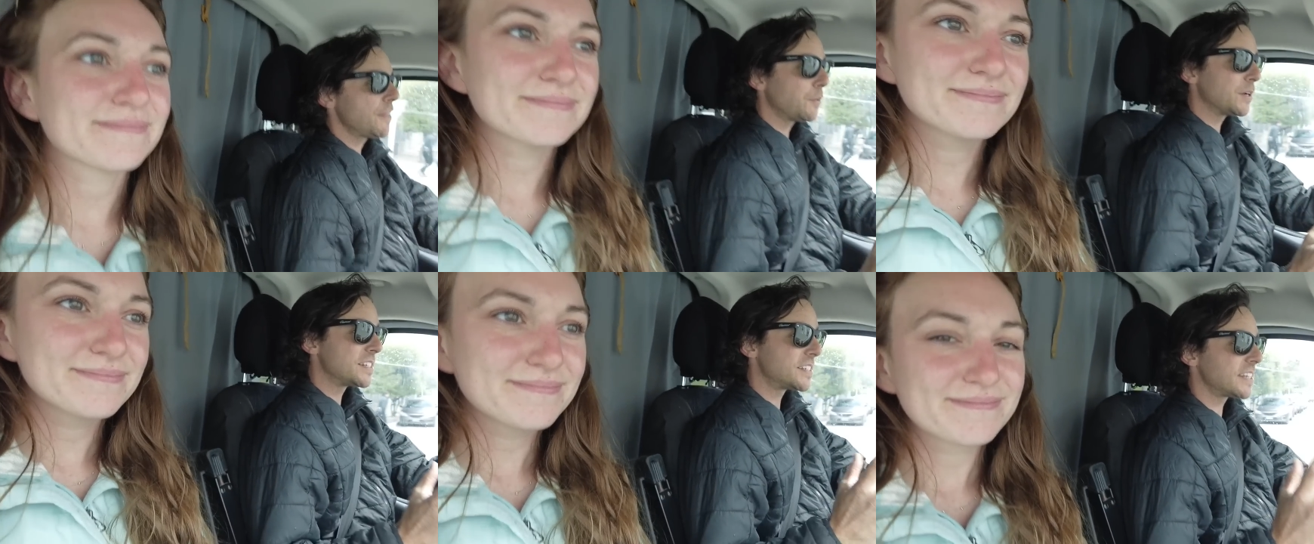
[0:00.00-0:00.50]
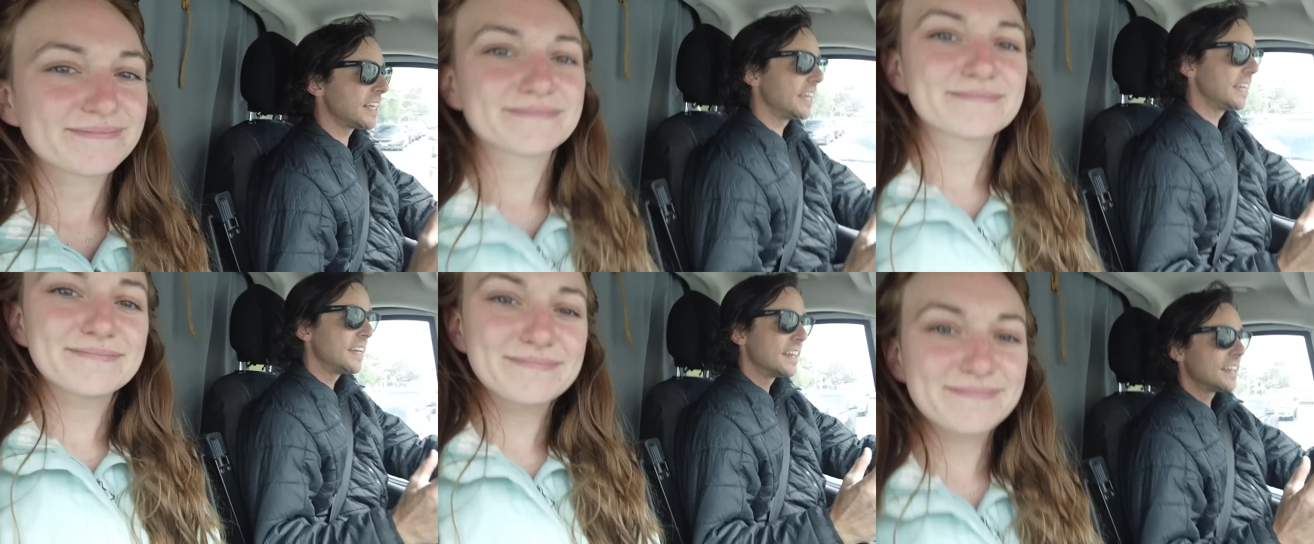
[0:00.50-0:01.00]
Speaker 1: that we
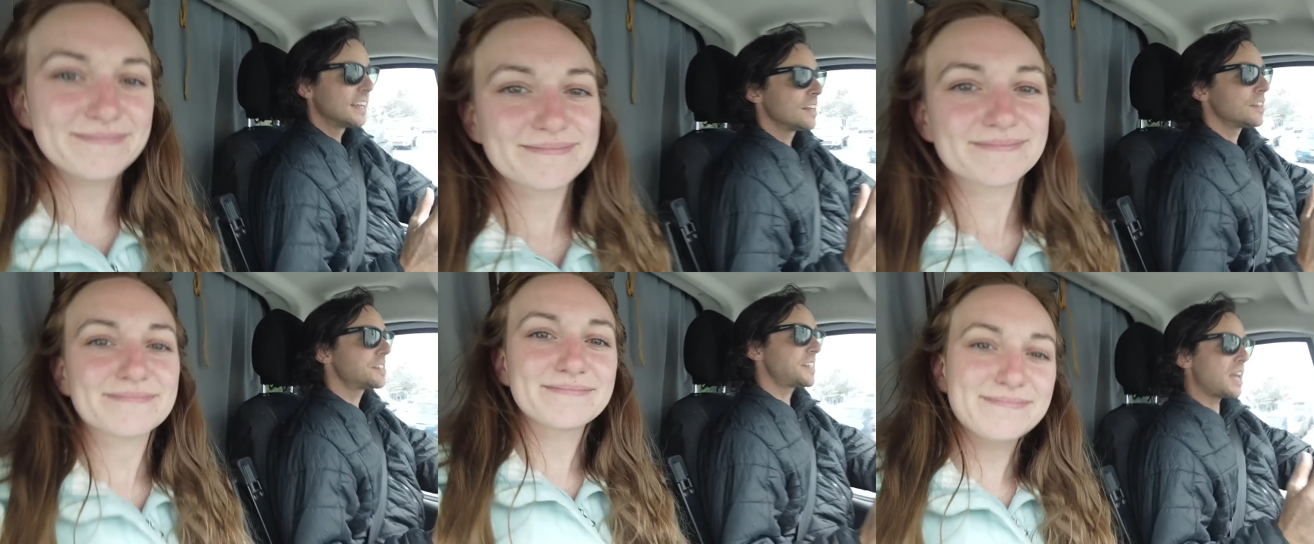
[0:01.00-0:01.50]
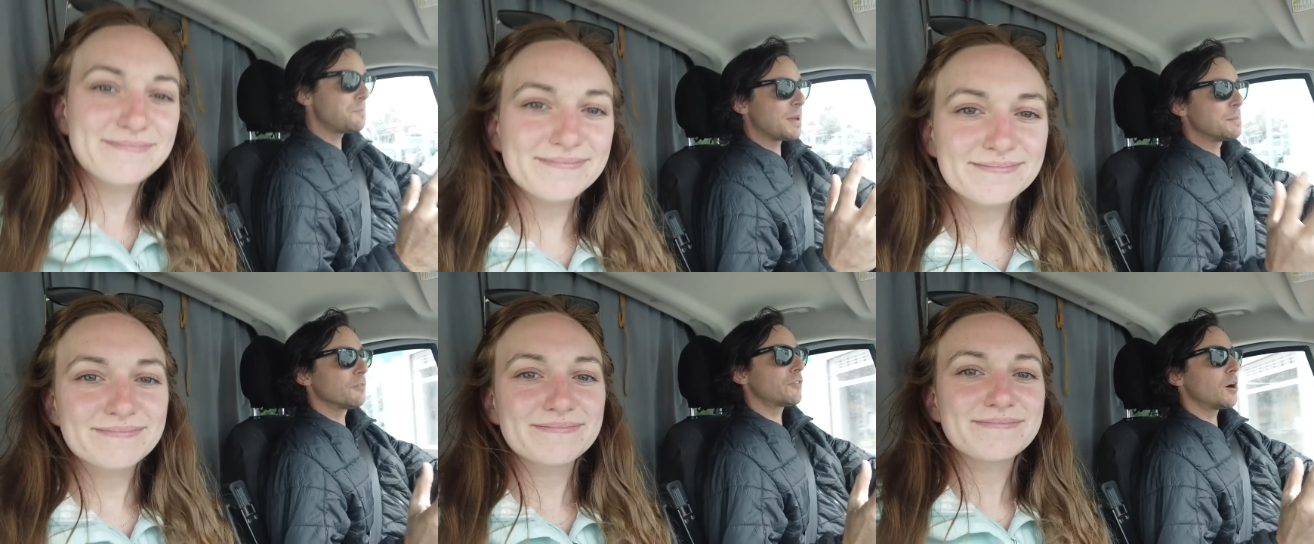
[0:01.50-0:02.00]
see the same
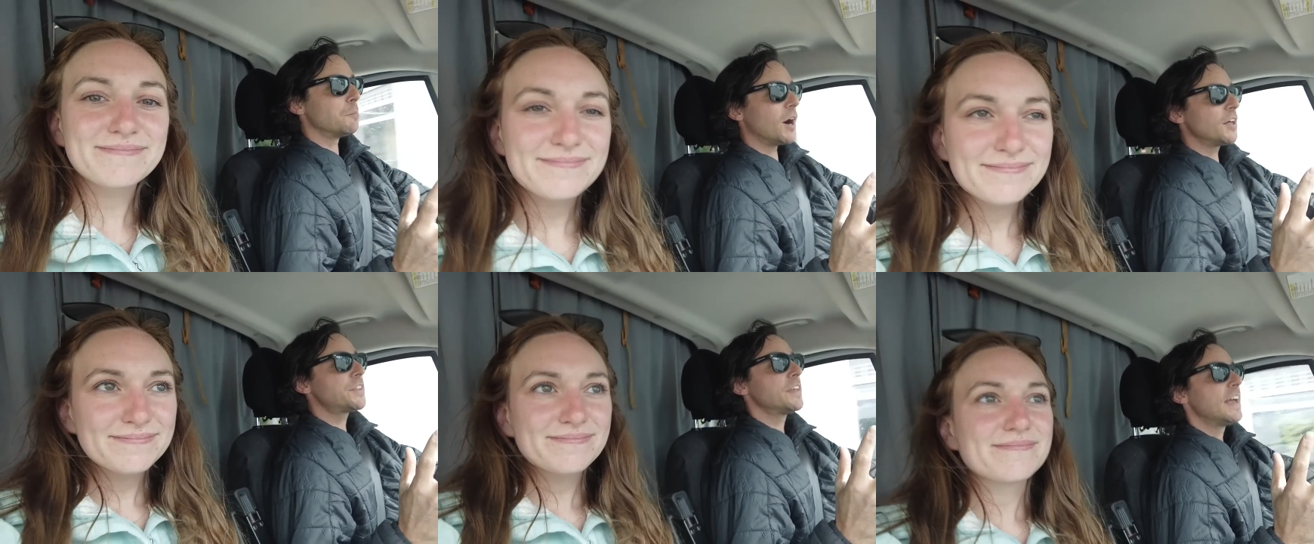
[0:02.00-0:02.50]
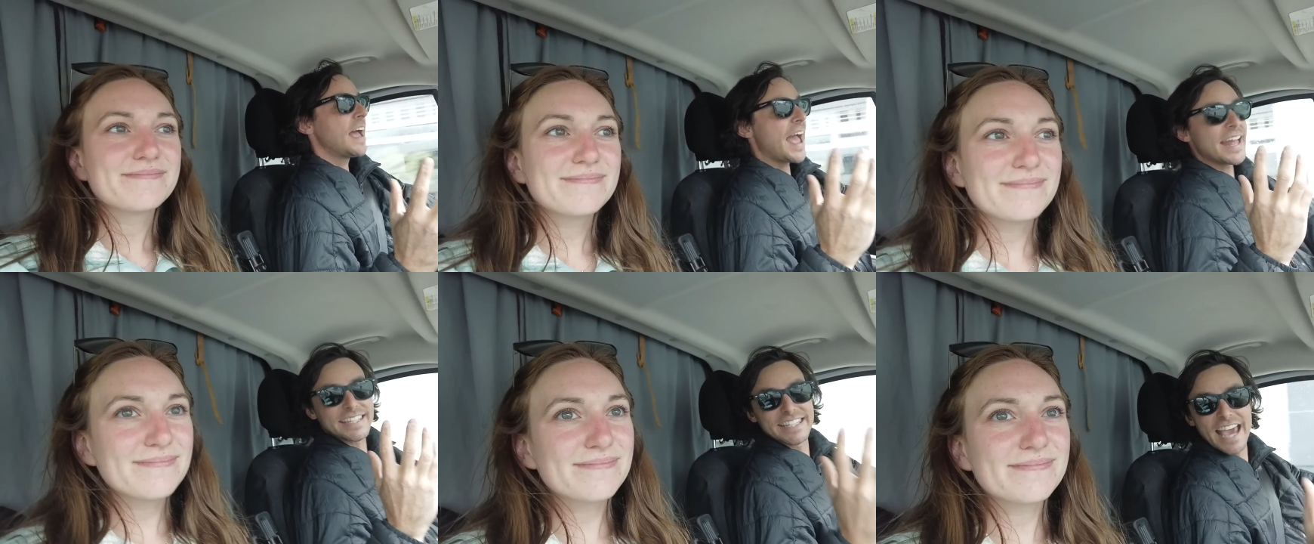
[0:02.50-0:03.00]
people for a month.
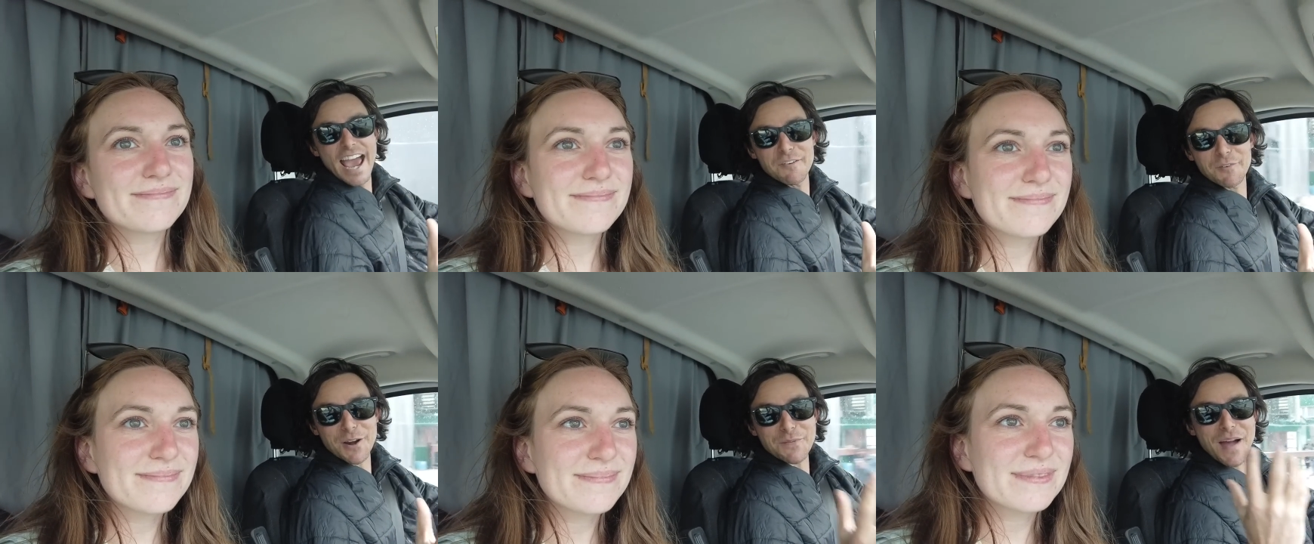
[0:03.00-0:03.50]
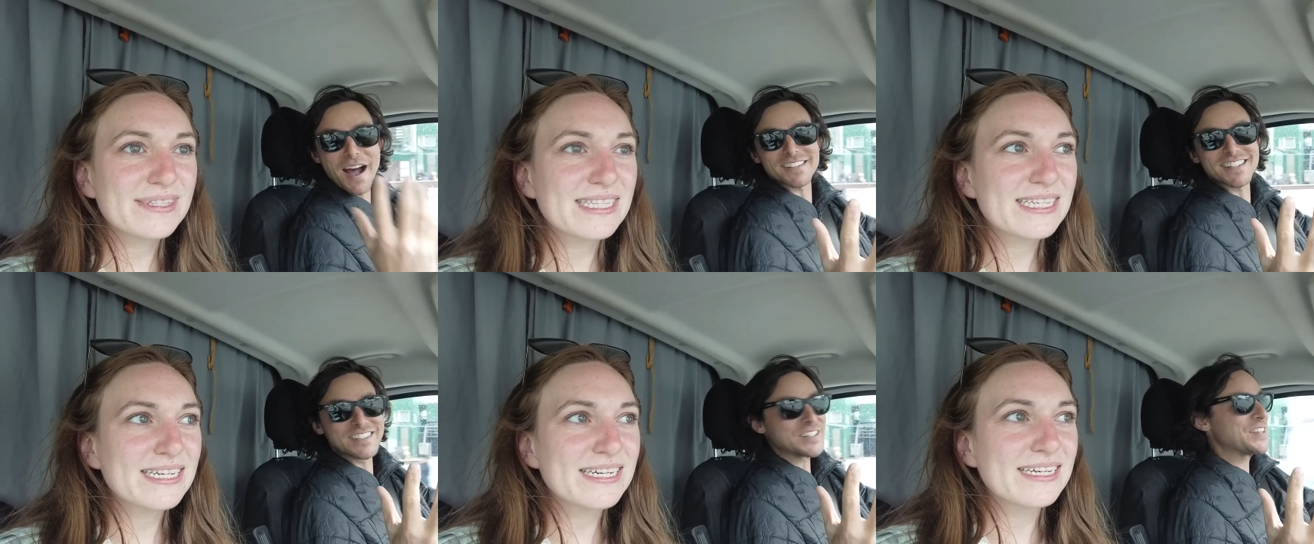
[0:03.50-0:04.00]
And yet, we're about
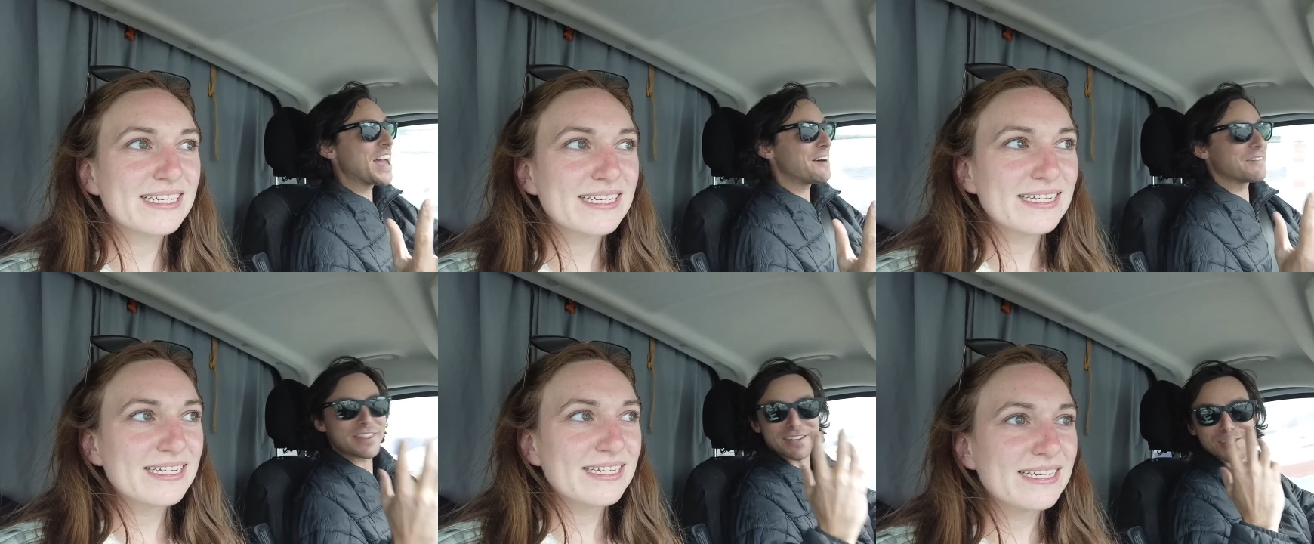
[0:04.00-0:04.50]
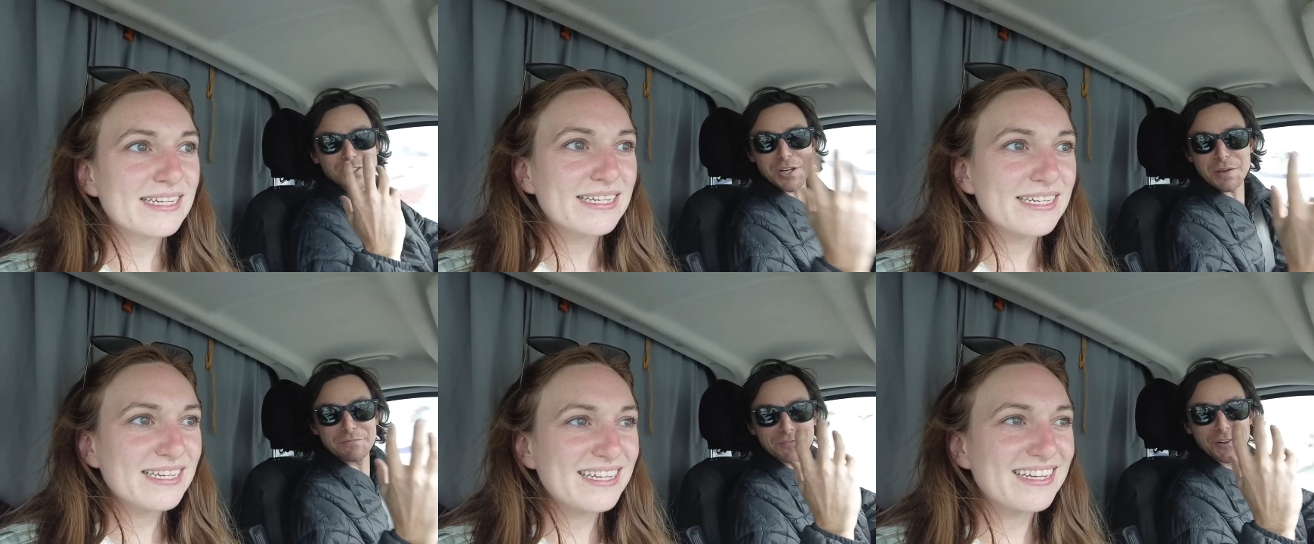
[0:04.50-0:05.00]
to do that with a
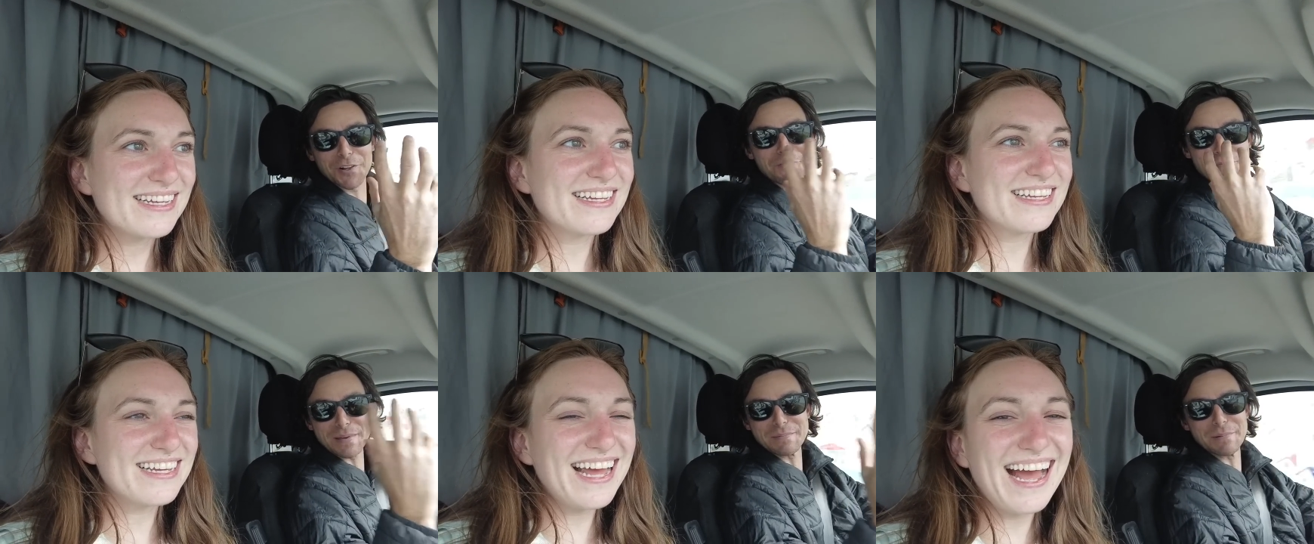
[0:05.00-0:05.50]
ship full of people.